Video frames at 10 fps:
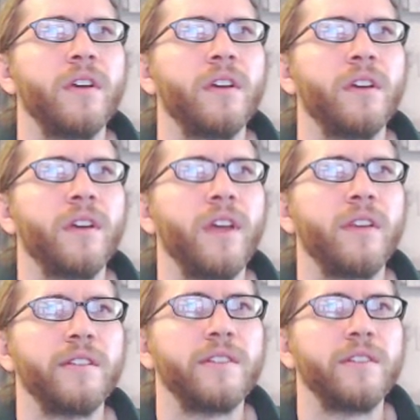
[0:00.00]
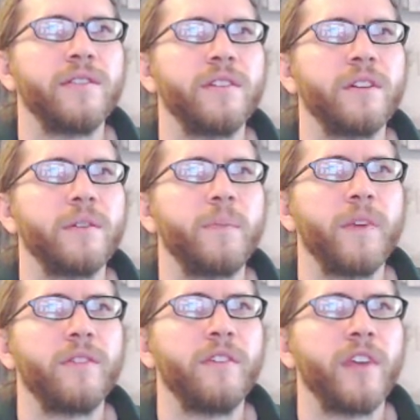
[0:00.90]
Hey, this is not
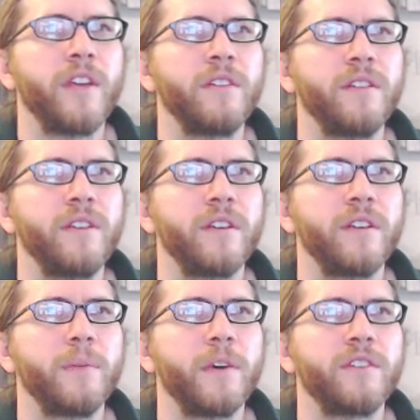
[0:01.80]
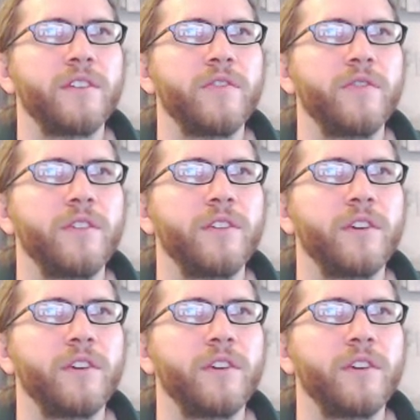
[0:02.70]
Spencer's ass again. Come on, 6 foot tall